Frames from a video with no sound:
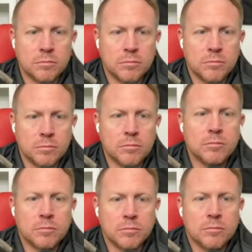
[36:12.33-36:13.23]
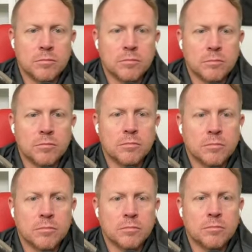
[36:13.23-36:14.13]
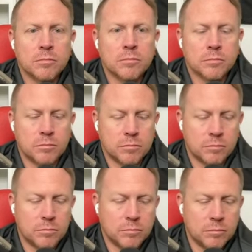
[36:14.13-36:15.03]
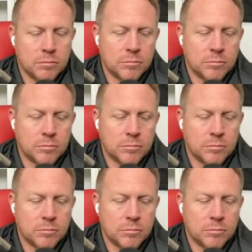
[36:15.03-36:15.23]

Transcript: (not speaking)